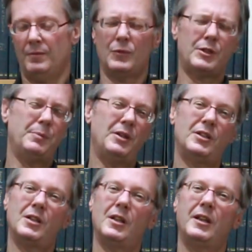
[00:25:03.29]

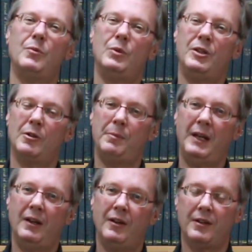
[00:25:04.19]
especially when you're a
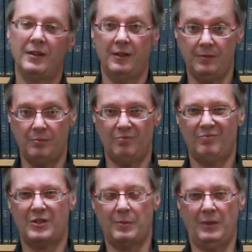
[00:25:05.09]
parent
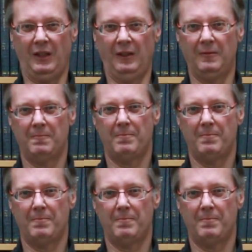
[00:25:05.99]
someday.